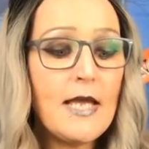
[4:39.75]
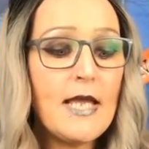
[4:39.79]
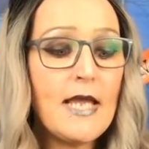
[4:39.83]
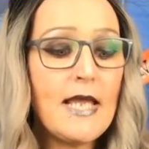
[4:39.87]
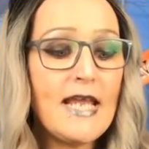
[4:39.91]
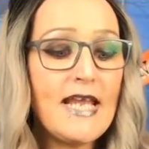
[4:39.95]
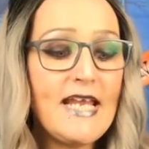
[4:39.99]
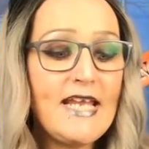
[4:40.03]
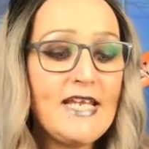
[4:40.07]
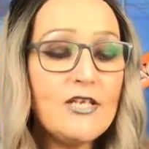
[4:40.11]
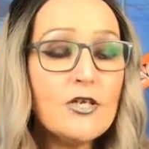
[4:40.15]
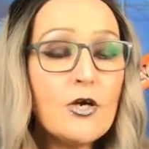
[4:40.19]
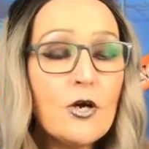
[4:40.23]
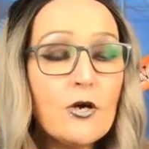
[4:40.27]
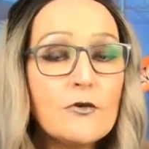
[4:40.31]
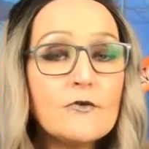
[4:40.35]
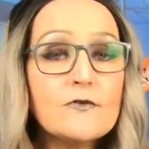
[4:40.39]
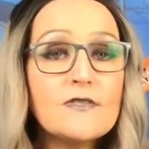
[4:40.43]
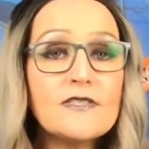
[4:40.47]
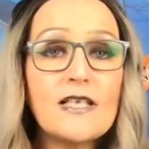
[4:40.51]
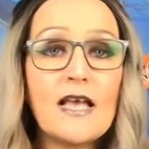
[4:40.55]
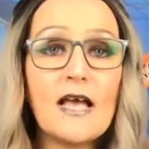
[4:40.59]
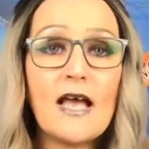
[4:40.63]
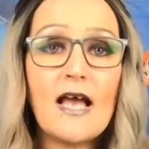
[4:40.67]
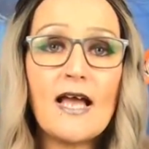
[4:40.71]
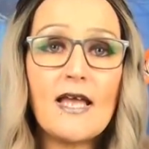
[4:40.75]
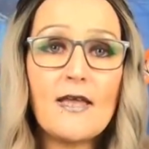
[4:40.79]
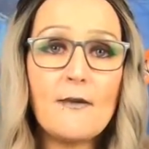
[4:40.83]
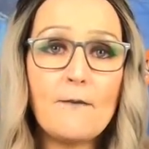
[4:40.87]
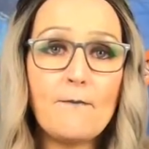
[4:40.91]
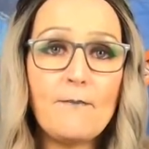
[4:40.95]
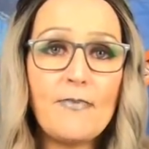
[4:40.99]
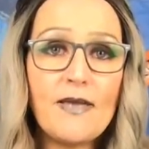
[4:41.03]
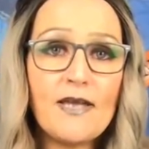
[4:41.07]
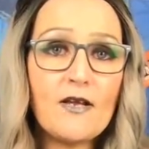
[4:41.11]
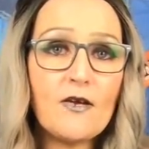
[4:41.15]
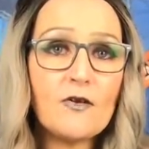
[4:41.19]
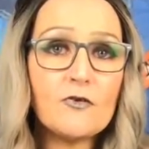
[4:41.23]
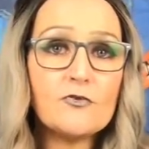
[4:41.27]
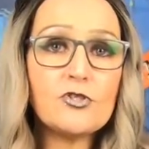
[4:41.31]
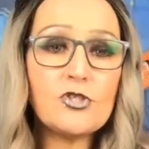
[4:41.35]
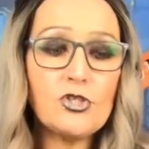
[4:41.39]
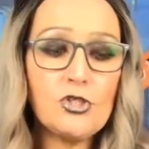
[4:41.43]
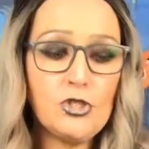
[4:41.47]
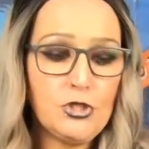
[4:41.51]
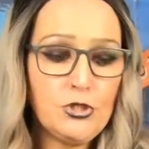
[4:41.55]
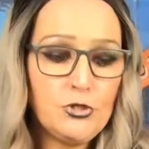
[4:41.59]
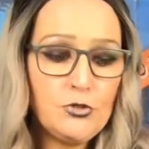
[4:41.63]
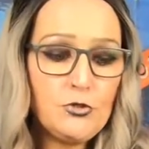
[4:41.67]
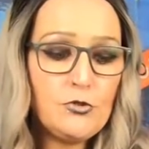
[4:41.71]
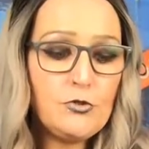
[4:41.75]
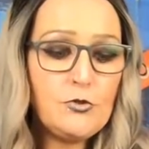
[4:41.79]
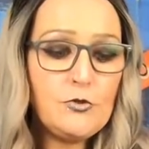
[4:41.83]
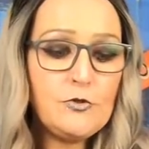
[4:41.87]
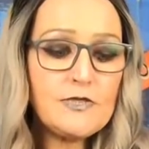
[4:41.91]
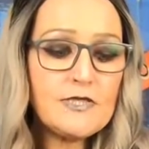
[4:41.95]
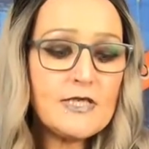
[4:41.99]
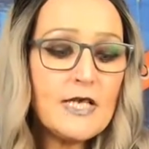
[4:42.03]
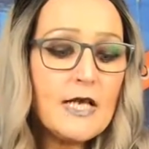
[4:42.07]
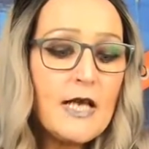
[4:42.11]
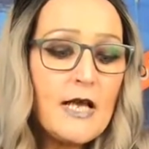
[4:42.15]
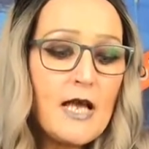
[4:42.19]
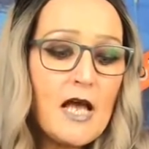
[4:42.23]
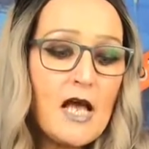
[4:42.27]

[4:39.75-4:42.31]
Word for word: He knows that I'm big on shoes.